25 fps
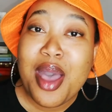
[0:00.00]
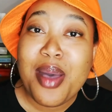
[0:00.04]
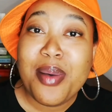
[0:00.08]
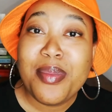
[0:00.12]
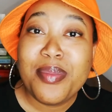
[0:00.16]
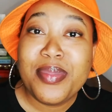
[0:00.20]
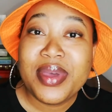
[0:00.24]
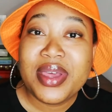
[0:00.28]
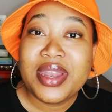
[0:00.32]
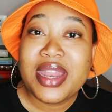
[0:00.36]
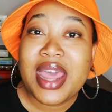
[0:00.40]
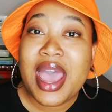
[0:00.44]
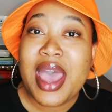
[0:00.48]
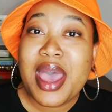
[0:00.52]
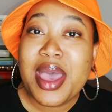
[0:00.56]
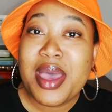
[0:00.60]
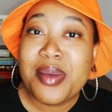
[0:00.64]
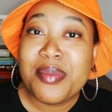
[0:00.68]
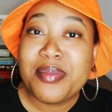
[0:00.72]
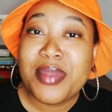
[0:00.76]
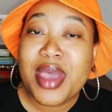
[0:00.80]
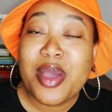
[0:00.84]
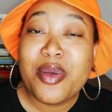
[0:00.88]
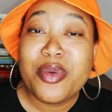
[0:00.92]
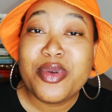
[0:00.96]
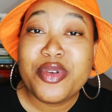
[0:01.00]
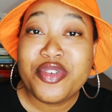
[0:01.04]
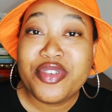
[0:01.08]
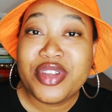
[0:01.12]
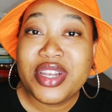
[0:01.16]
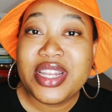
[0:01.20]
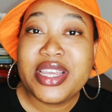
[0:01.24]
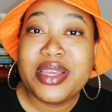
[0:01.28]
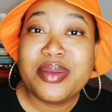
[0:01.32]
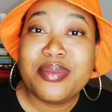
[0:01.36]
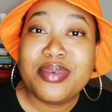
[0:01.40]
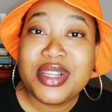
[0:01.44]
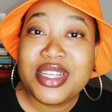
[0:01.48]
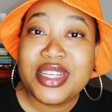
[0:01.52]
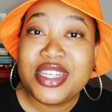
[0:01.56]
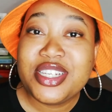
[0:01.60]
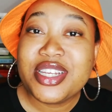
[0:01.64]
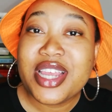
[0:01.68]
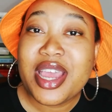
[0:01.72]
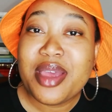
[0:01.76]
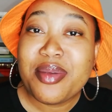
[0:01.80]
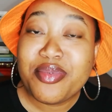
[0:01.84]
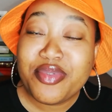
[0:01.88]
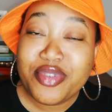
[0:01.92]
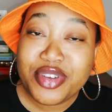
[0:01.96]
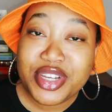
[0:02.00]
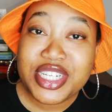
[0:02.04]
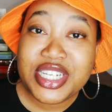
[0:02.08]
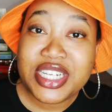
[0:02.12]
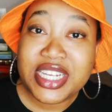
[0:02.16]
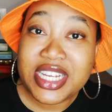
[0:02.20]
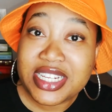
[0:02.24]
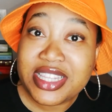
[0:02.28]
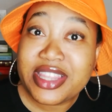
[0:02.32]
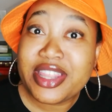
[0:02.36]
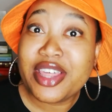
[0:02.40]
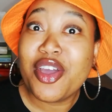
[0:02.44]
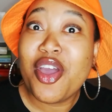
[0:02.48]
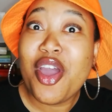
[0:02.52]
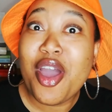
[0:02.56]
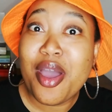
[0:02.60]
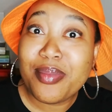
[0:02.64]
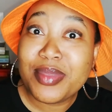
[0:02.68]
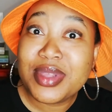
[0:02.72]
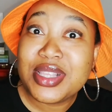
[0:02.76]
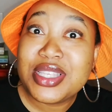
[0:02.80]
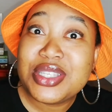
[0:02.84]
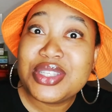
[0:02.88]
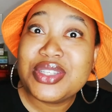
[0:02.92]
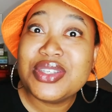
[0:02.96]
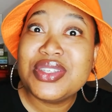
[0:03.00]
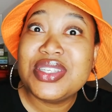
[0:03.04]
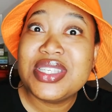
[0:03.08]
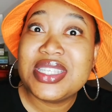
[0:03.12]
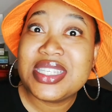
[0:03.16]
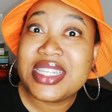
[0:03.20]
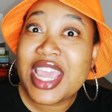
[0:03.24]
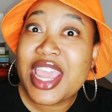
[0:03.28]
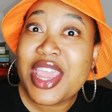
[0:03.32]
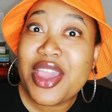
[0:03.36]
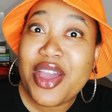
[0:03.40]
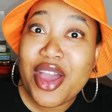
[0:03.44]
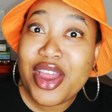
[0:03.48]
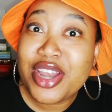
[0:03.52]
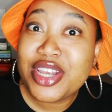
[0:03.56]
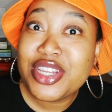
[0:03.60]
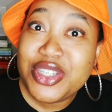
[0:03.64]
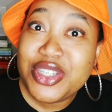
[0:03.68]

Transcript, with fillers: But um, I would really ap- appreciate the comments to stay on